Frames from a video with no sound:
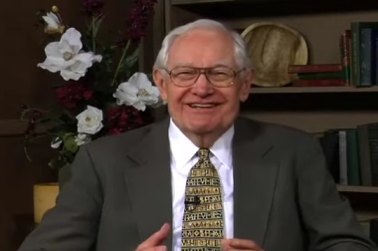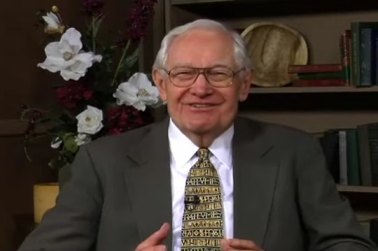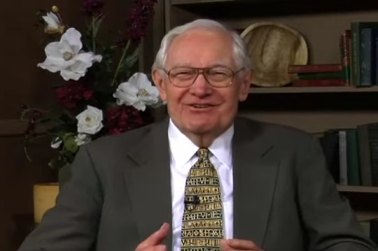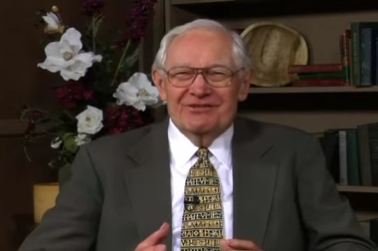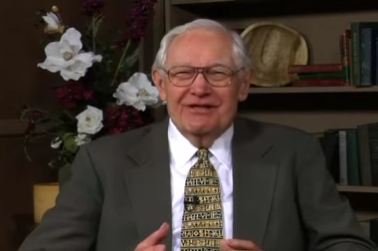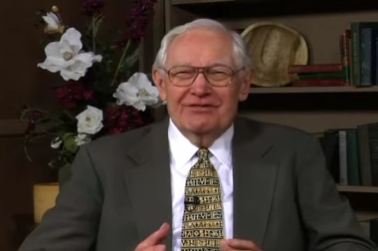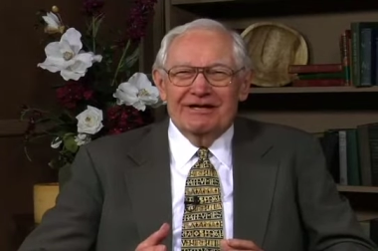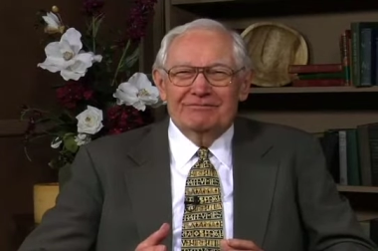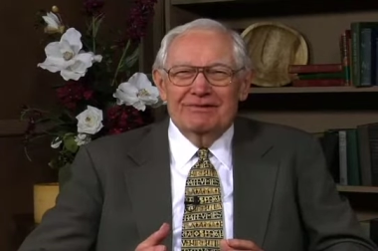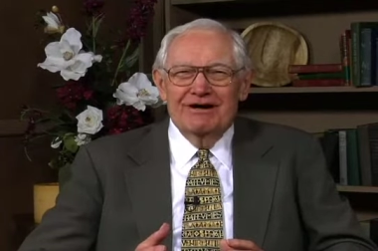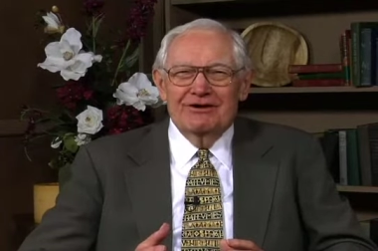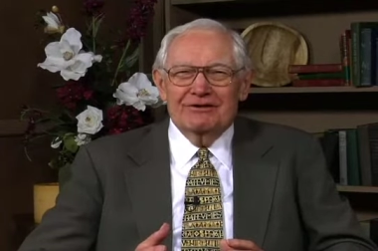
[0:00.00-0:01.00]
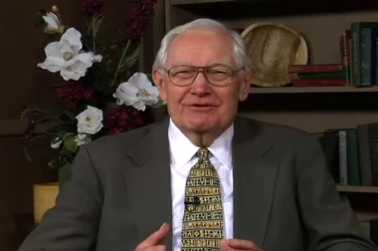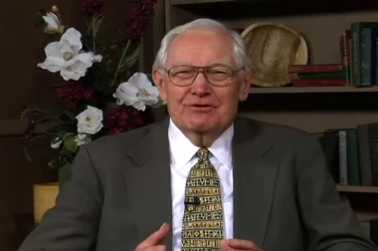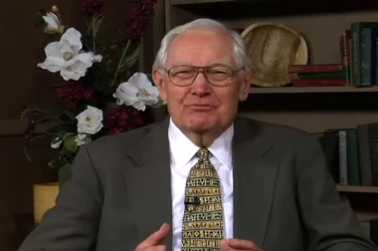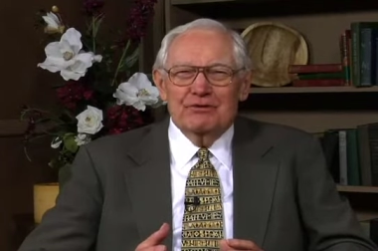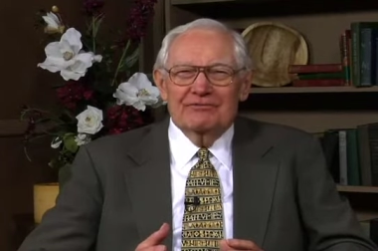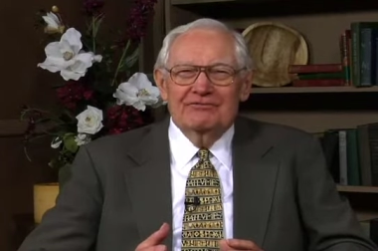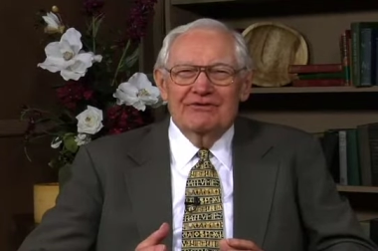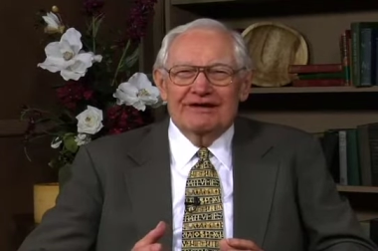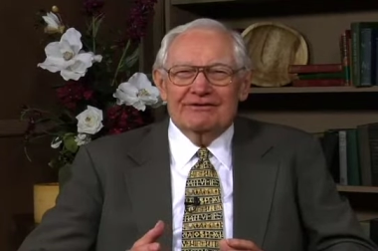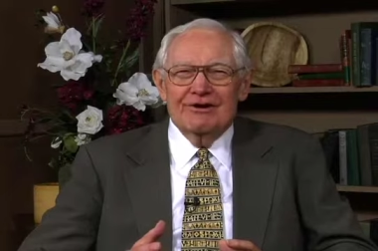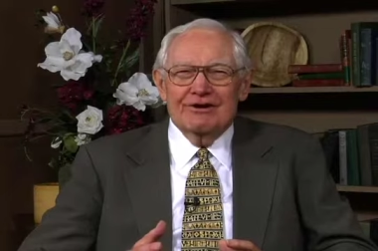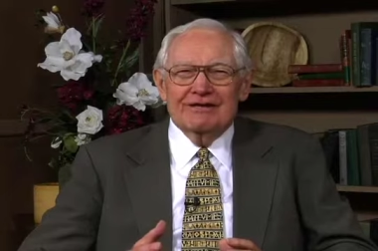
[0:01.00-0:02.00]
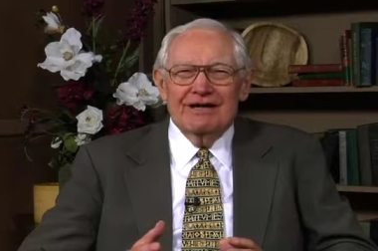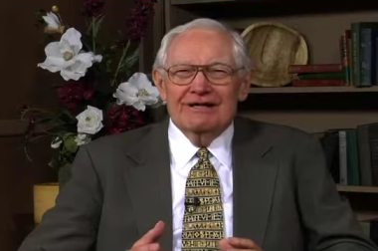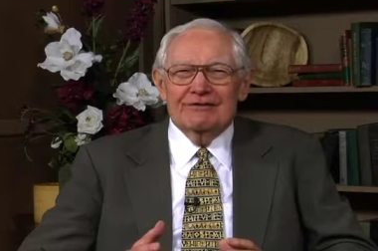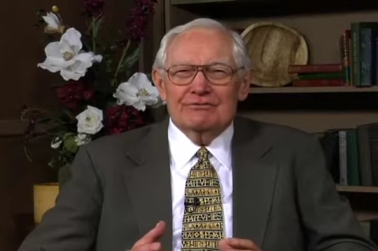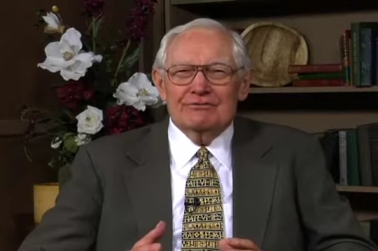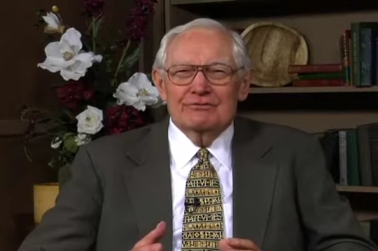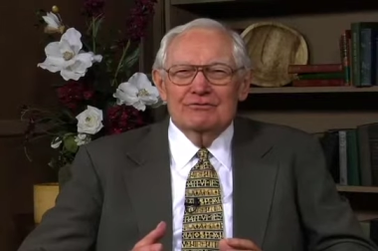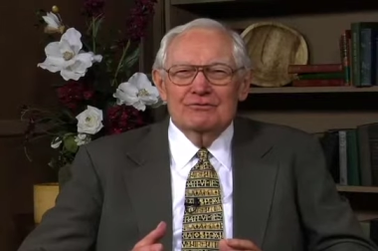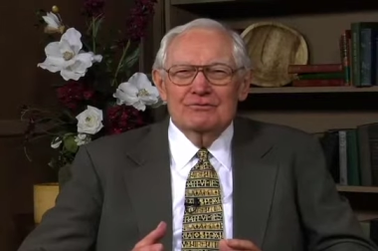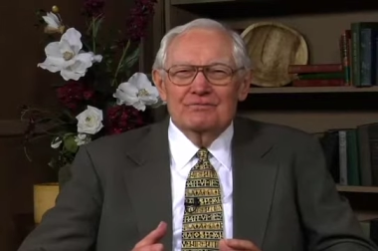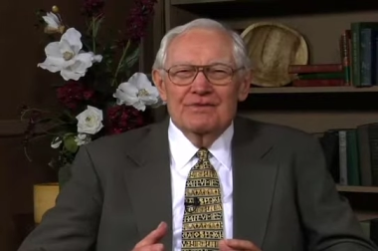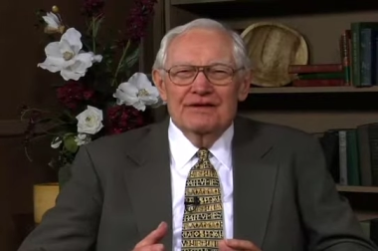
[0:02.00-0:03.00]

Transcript: There's nothing about it to prevent our getting through.